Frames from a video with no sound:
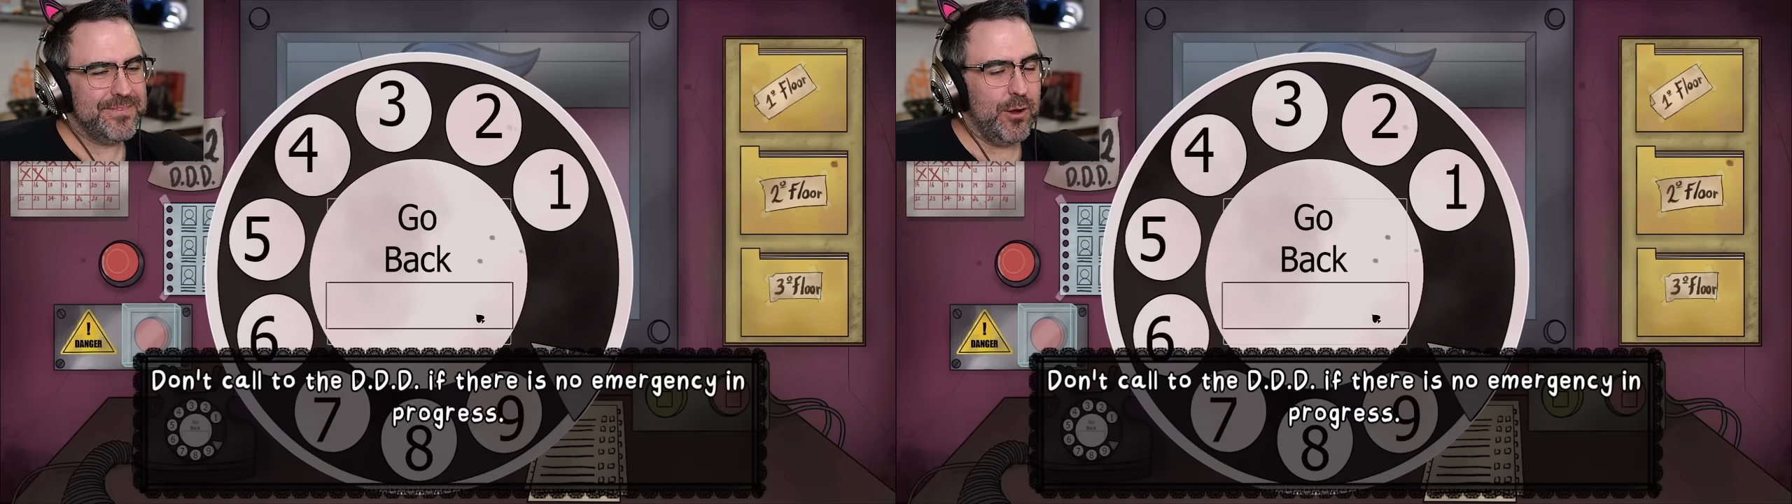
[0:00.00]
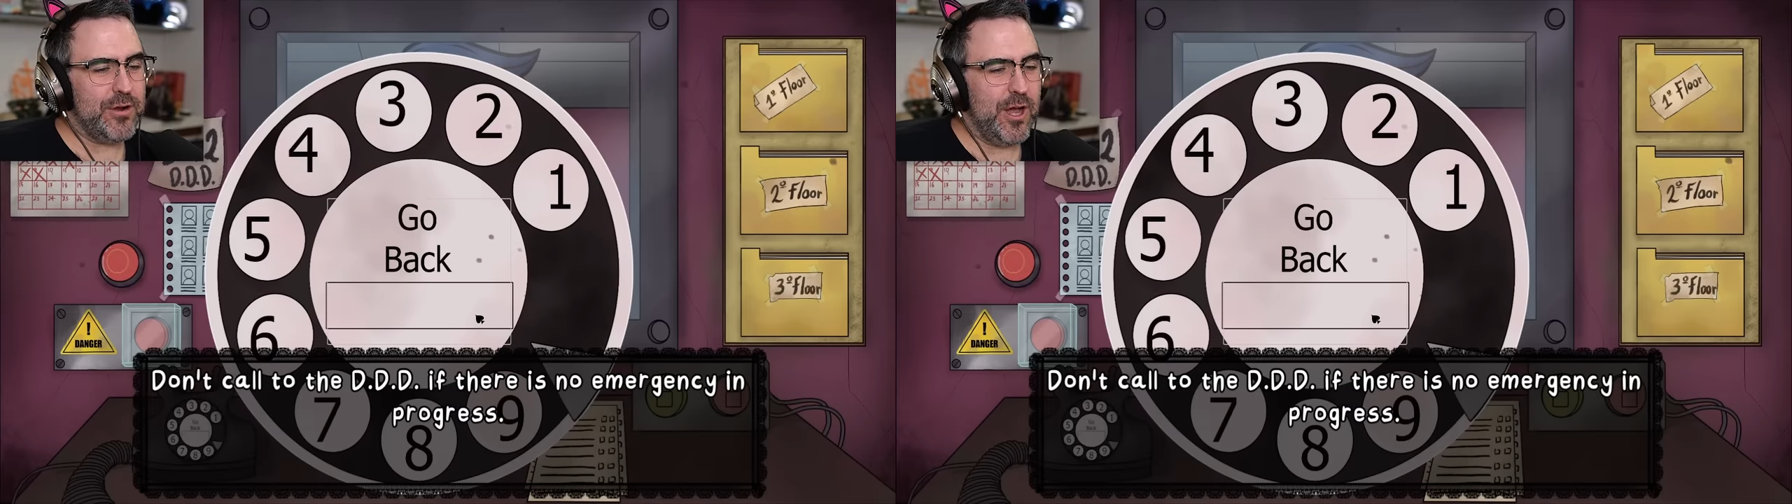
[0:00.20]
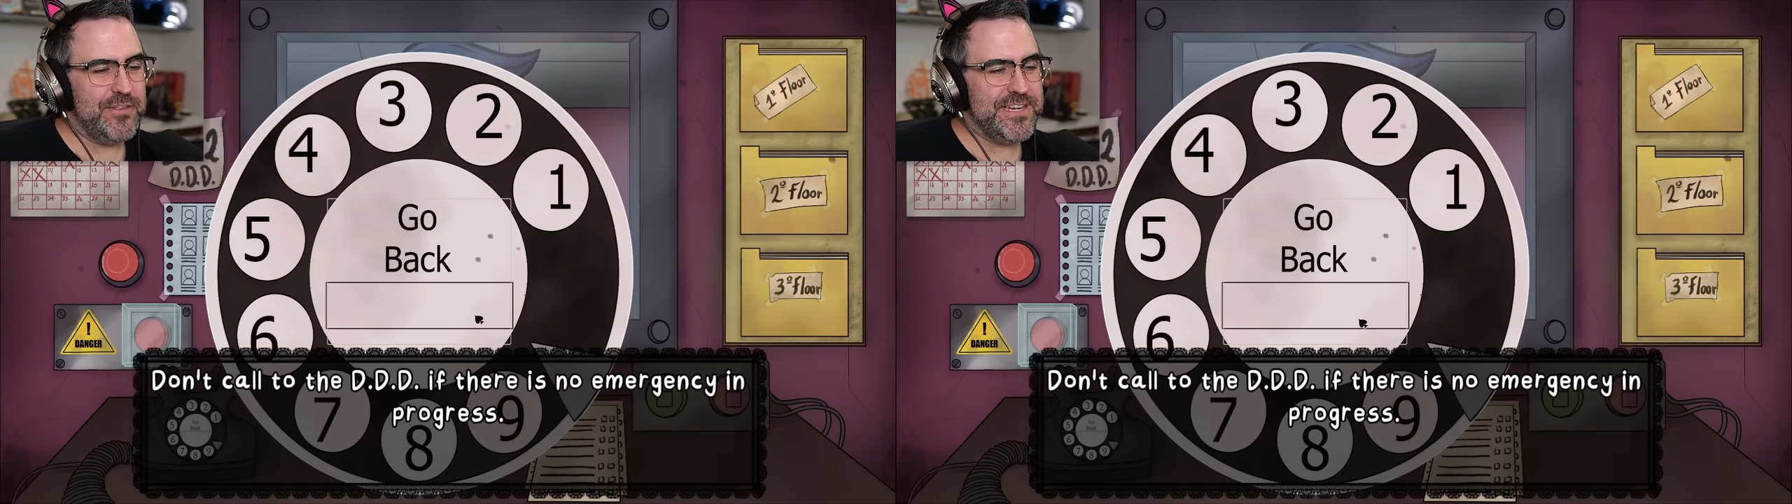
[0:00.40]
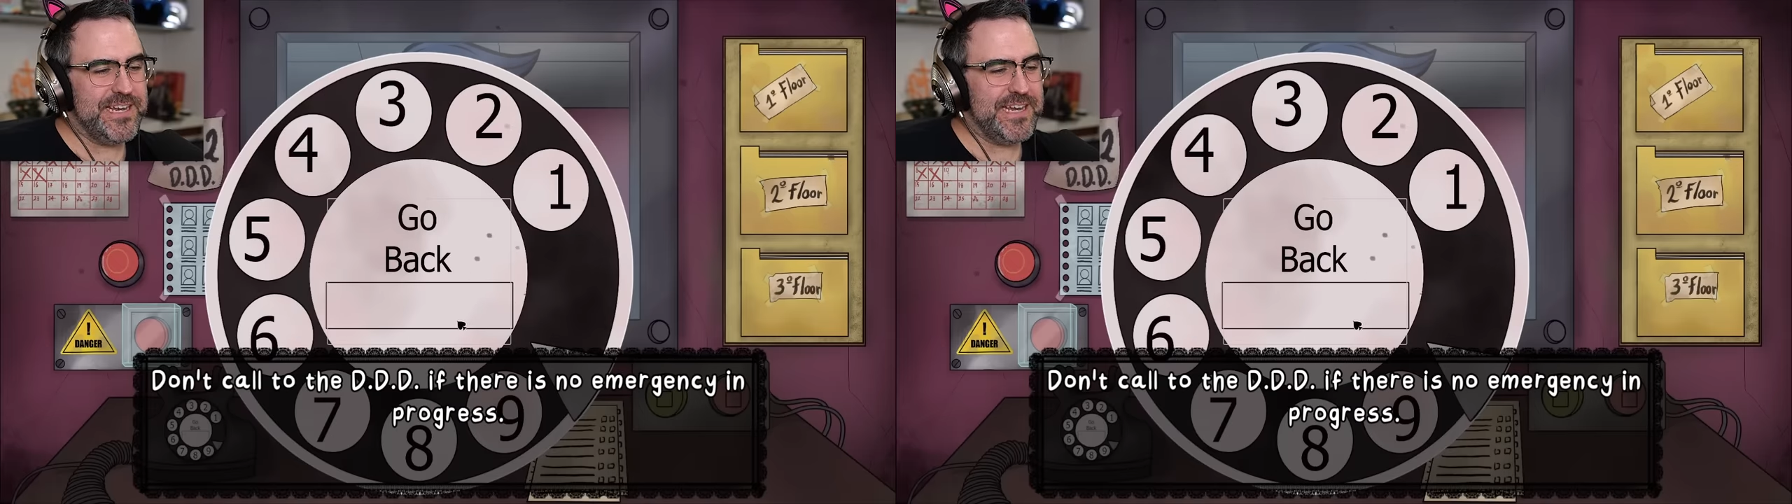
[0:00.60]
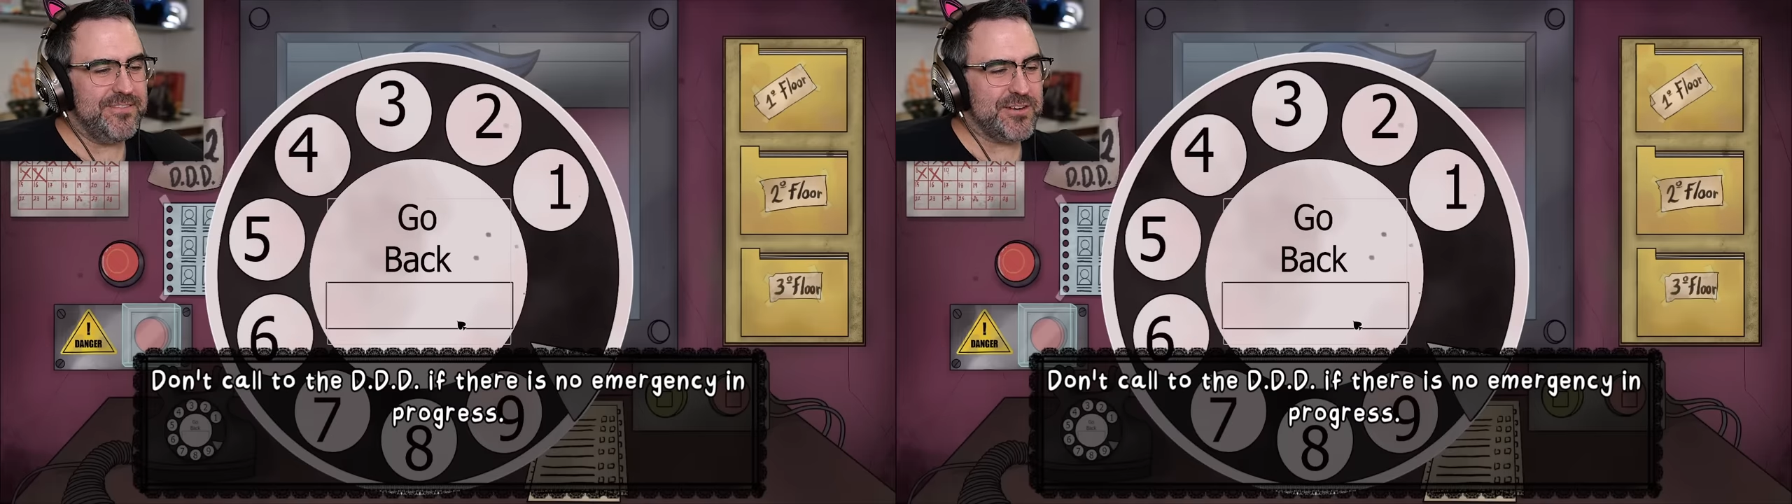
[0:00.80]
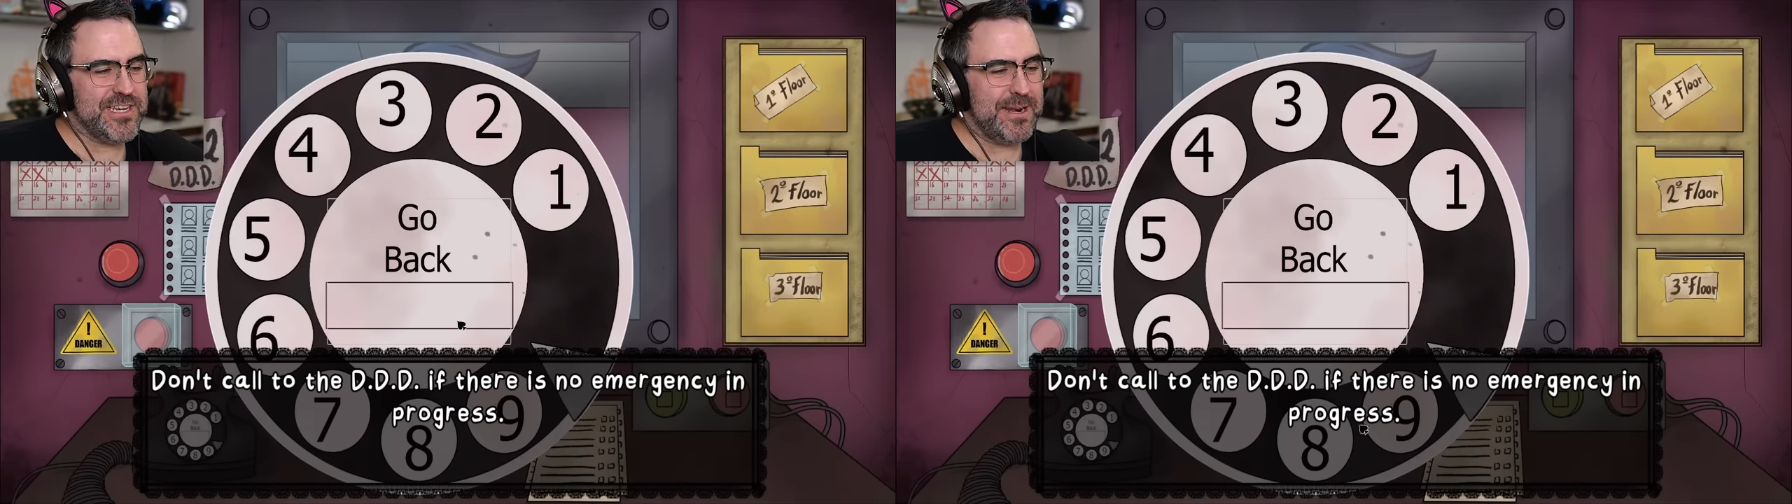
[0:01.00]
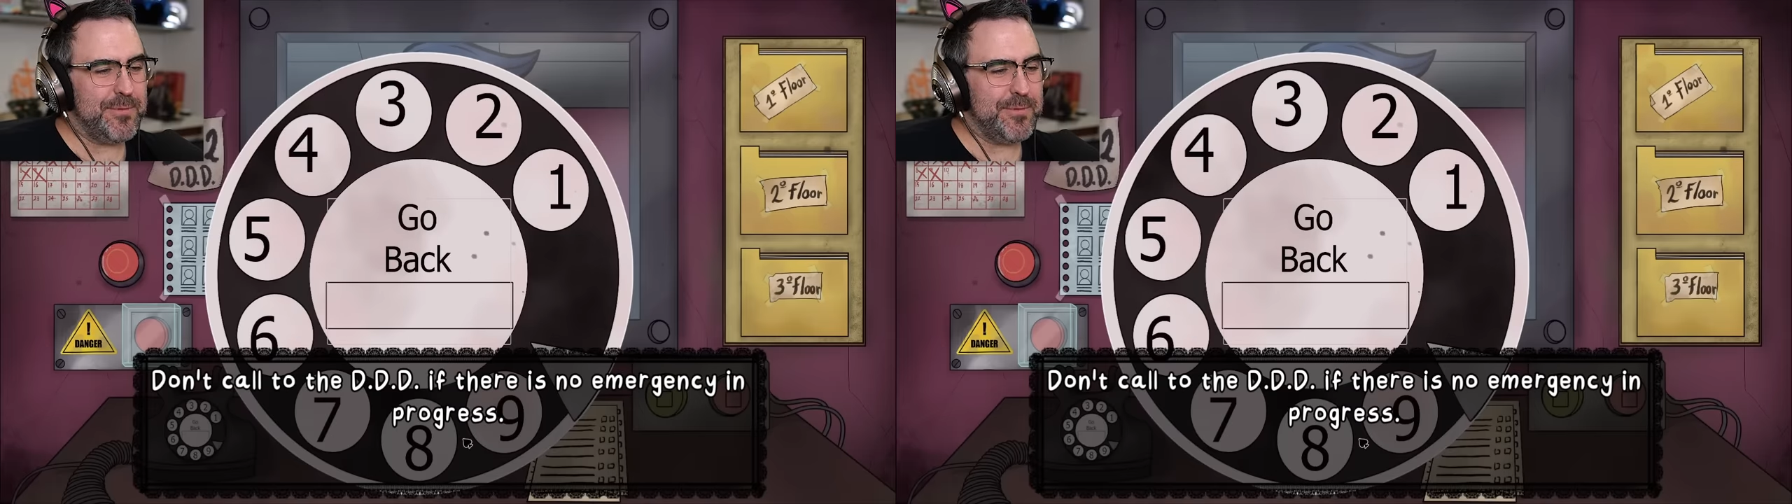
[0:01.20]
Don't call the DDD if there's not